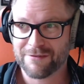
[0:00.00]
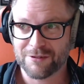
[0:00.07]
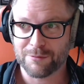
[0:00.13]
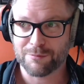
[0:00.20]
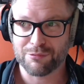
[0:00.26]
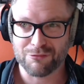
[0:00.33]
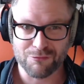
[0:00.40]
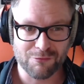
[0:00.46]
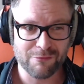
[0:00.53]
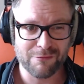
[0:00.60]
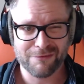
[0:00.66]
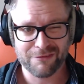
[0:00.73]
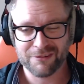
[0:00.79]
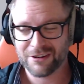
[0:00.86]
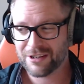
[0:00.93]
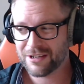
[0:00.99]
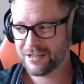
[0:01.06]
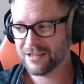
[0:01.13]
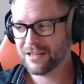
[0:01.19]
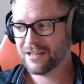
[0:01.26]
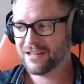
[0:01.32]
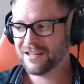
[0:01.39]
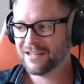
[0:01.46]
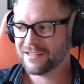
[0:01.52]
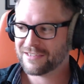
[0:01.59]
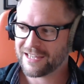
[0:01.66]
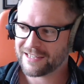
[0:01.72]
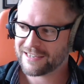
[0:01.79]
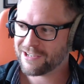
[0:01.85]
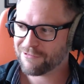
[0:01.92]
to prove
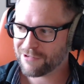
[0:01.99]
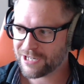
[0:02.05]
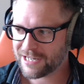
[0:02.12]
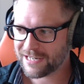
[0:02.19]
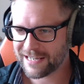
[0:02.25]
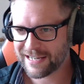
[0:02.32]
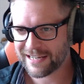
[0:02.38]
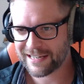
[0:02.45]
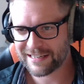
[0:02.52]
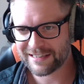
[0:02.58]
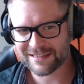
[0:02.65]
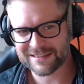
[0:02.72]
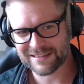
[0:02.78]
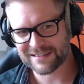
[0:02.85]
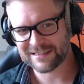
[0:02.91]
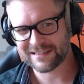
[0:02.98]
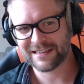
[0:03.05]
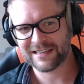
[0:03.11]
that they're like it's